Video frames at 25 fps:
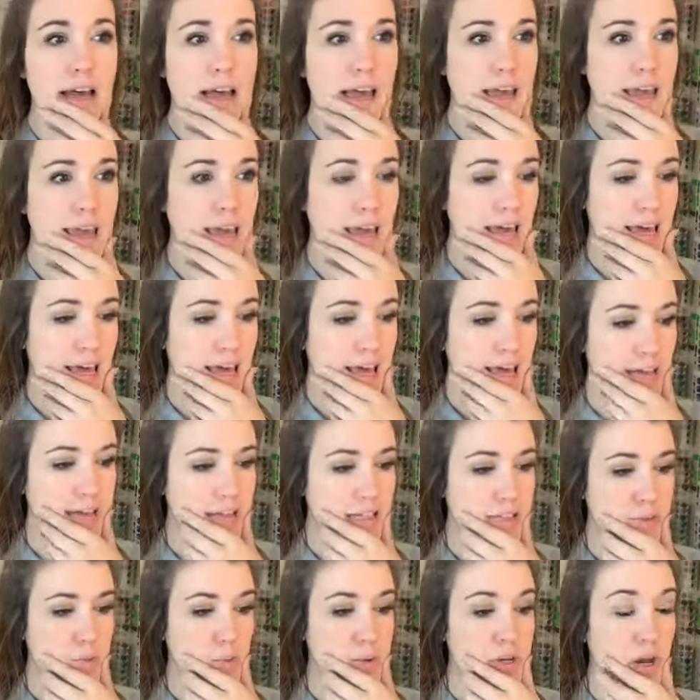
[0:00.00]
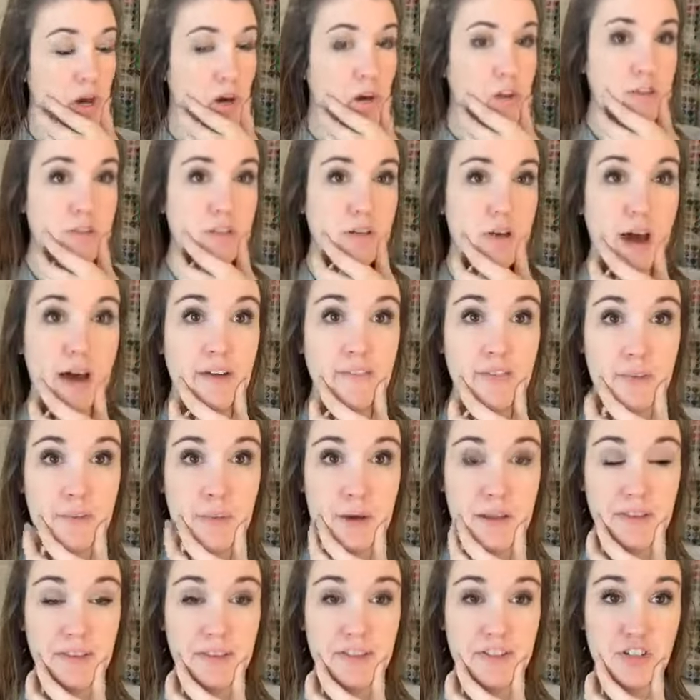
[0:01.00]
And we also have a
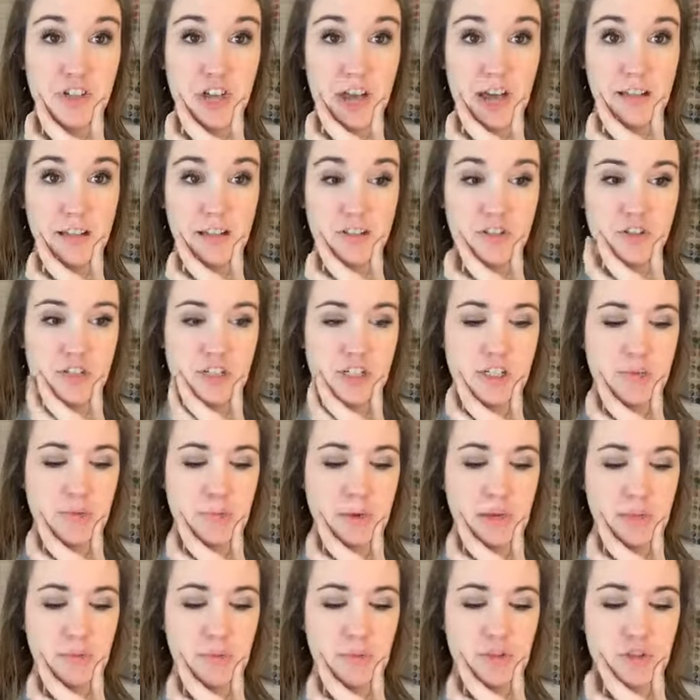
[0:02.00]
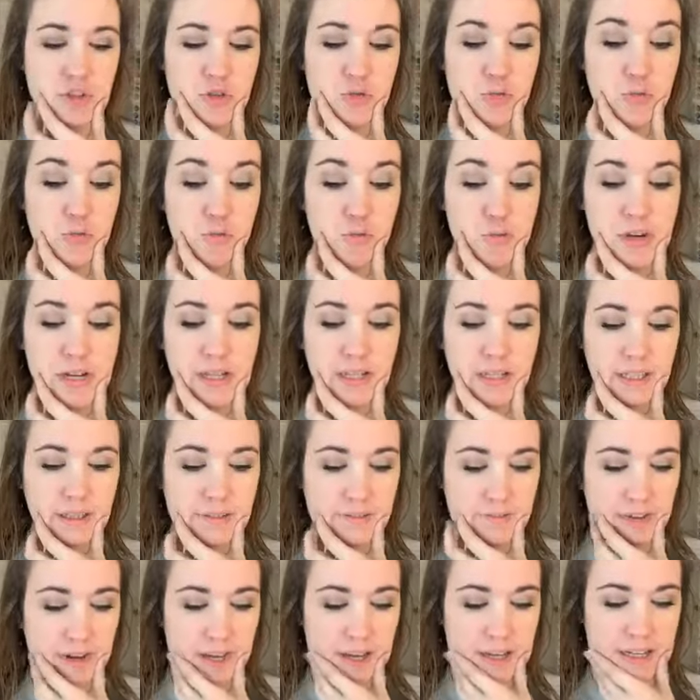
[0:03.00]
monthly challenge each month, which is really
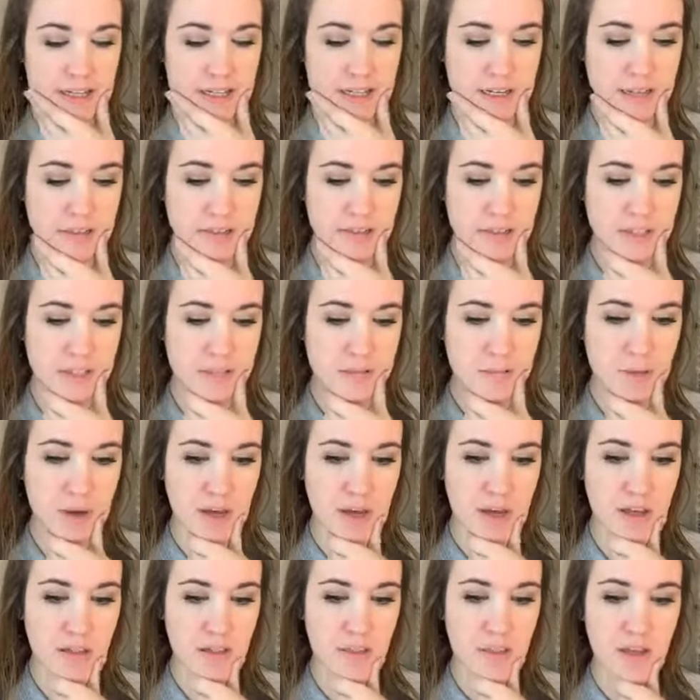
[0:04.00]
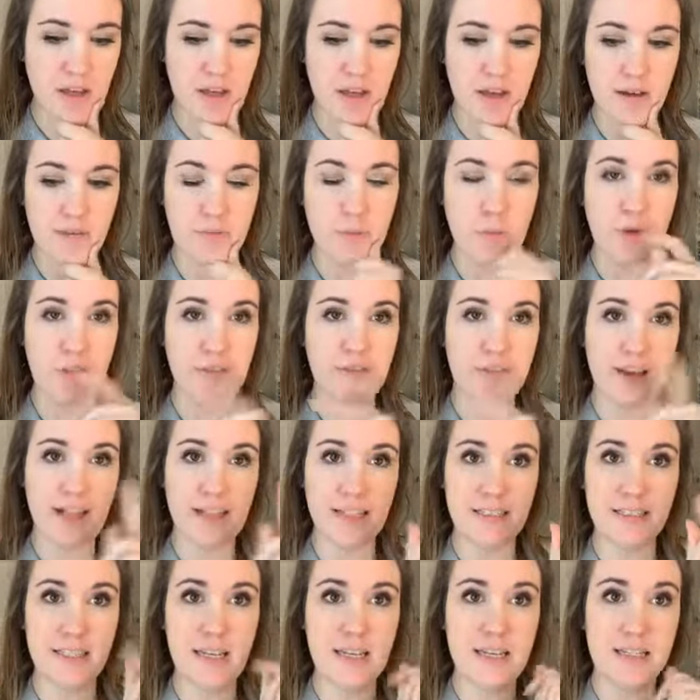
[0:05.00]
fun. This month, with
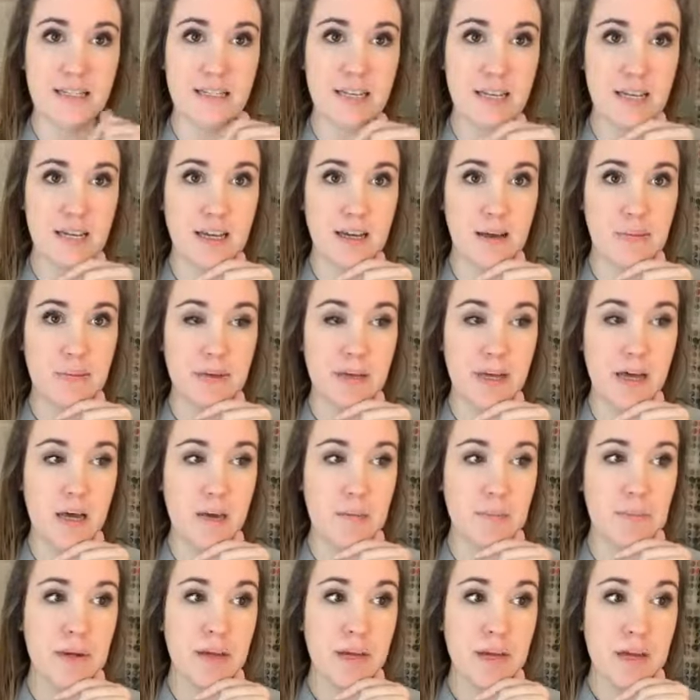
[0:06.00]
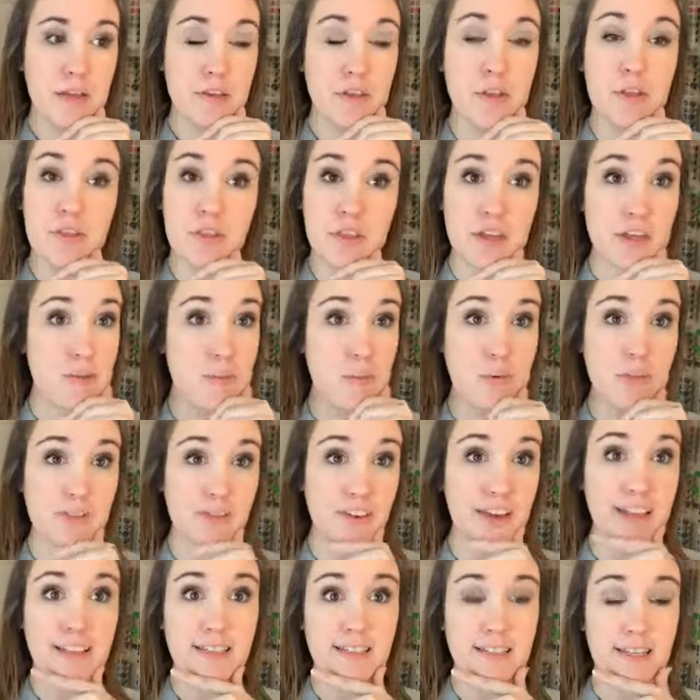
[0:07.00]
Valentine's Day coming up, the theme was
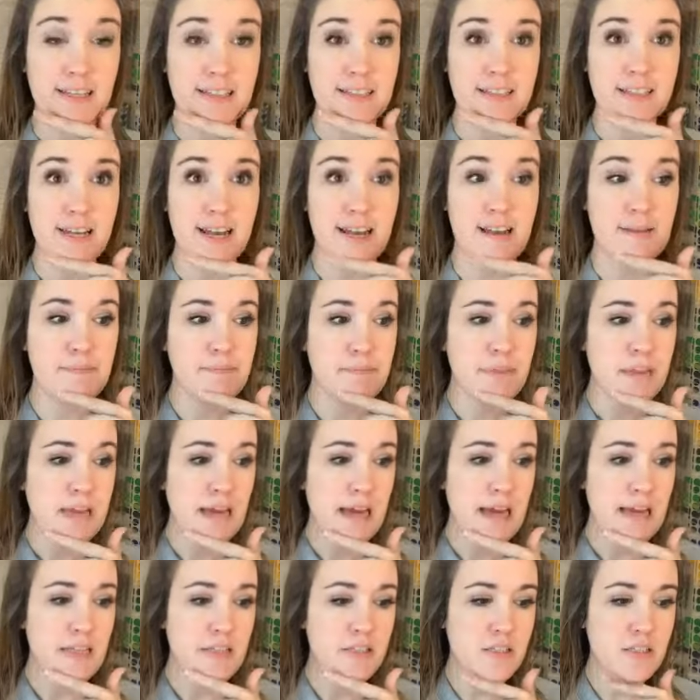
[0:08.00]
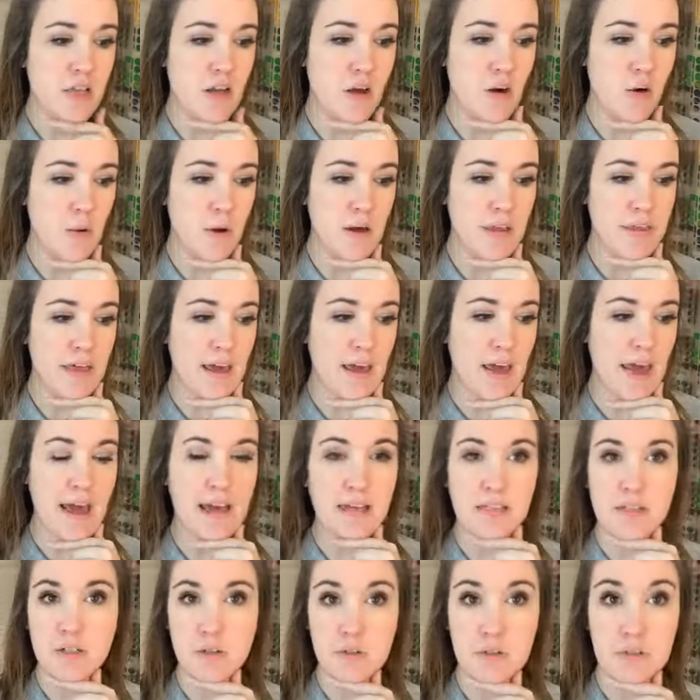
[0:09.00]
Valentine's Day. And so they
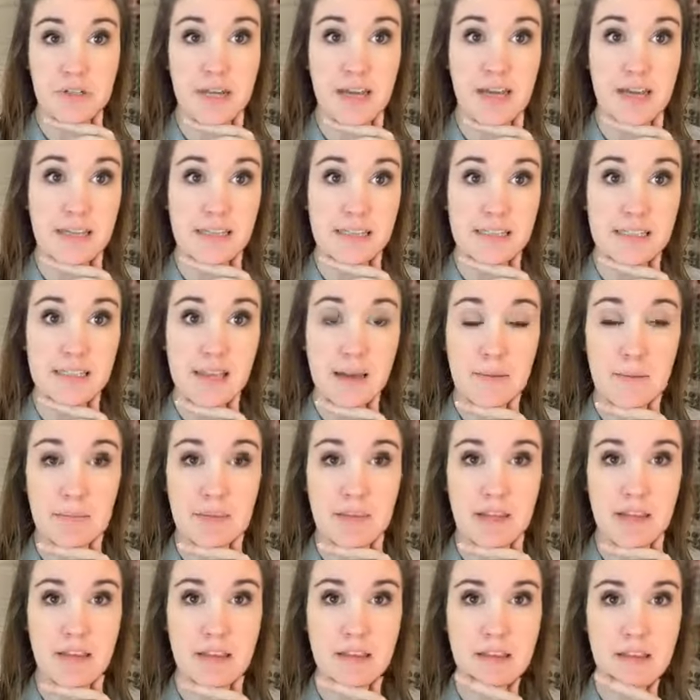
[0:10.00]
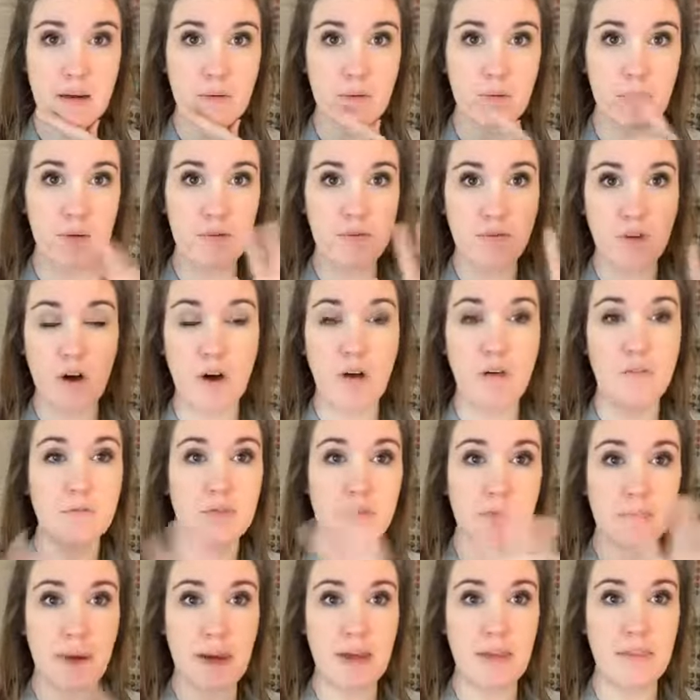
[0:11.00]
had to create something that revolved
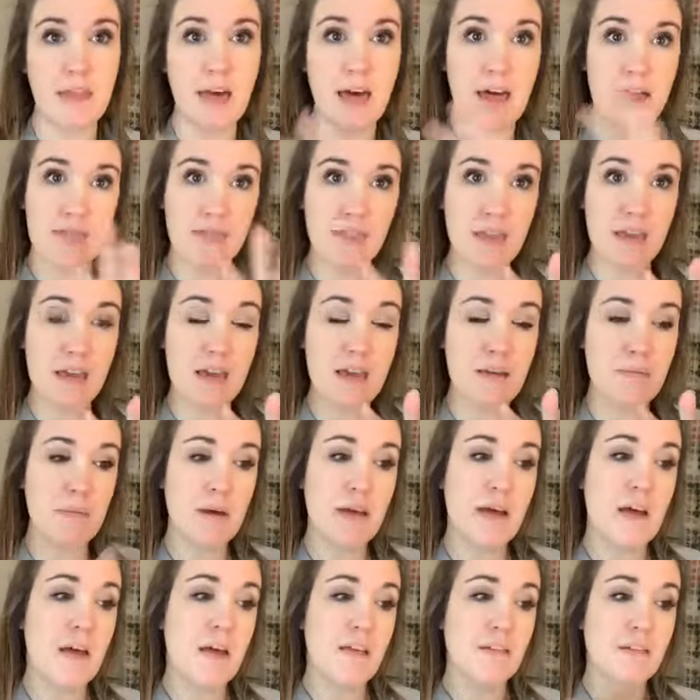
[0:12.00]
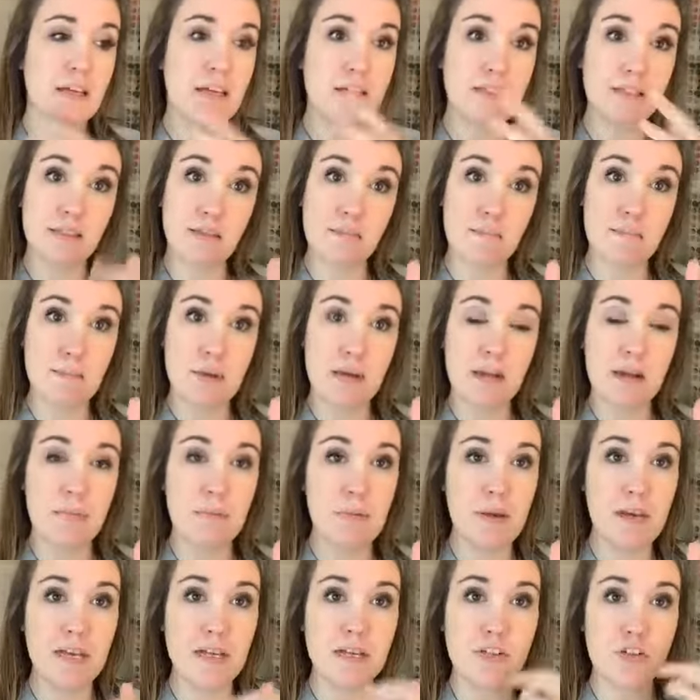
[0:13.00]
around that theme. They submit a
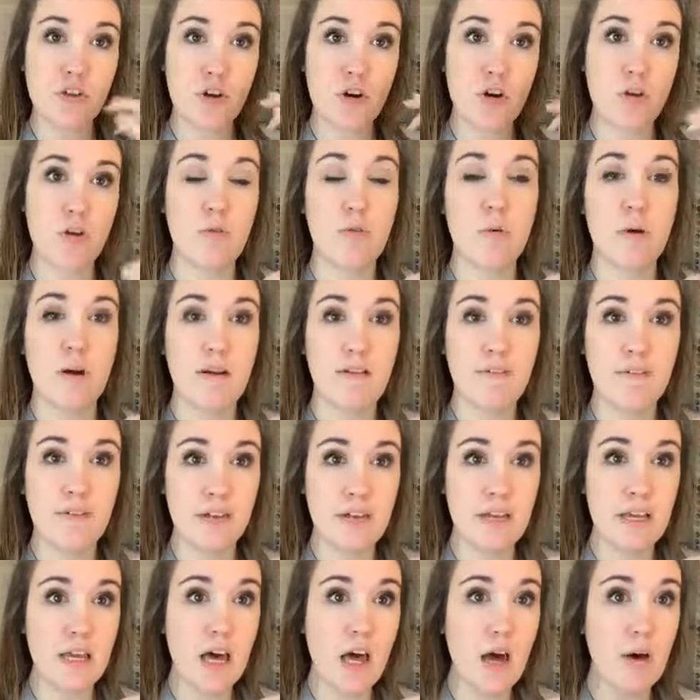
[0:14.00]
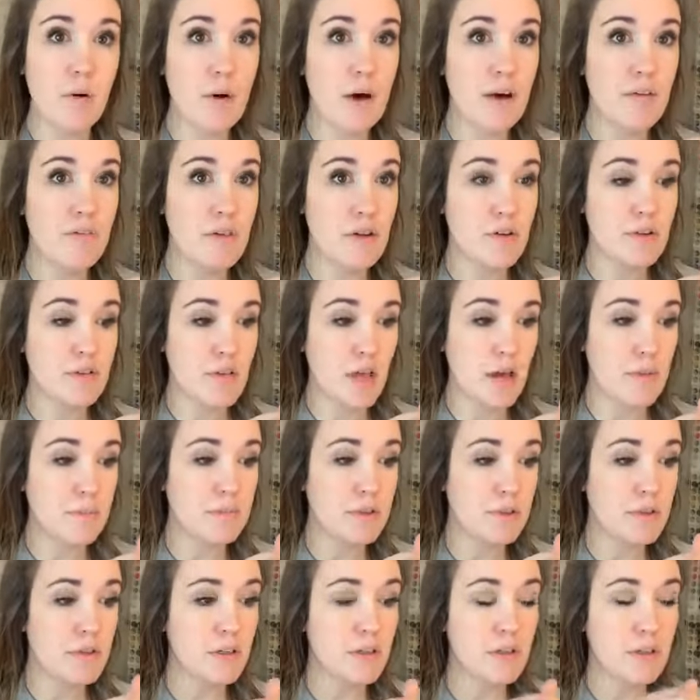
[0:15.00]
picture or a video of their
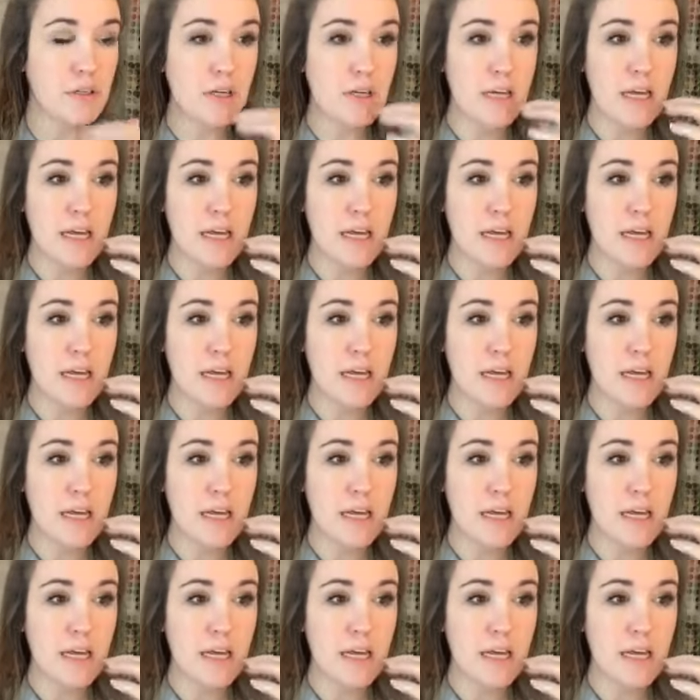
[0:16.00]
tumbler,